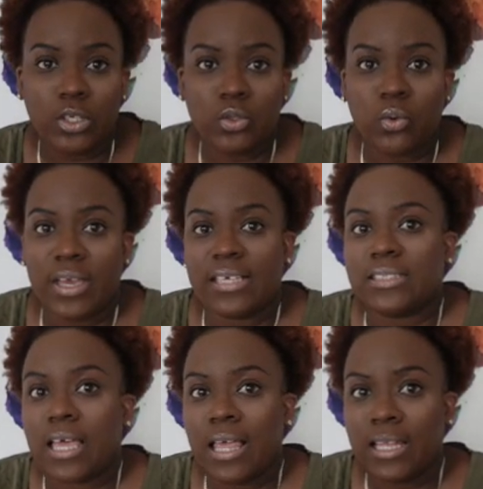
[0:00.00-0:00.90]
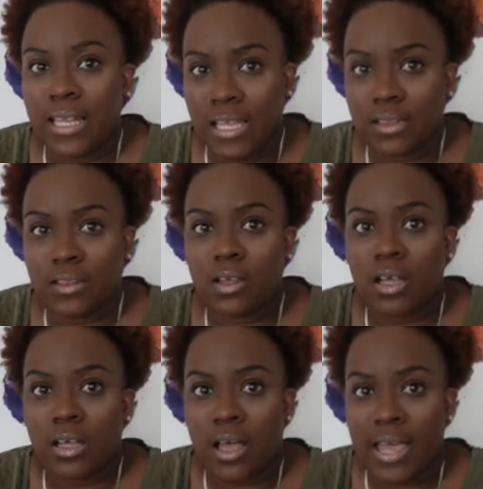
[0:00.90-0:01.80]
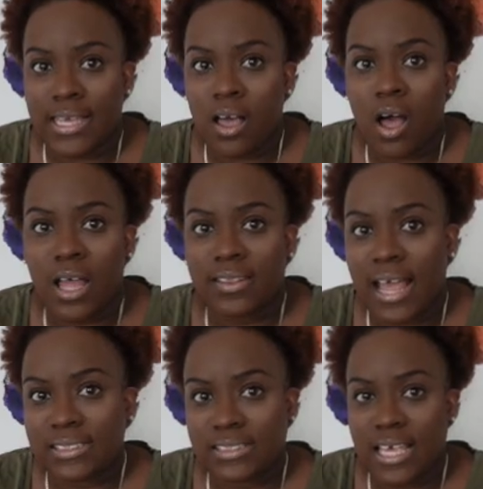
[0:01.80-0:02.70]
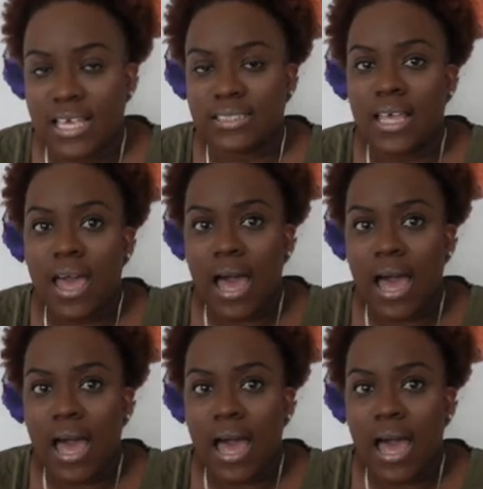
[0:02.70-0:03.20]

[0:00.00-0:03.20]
would do is click the icon that says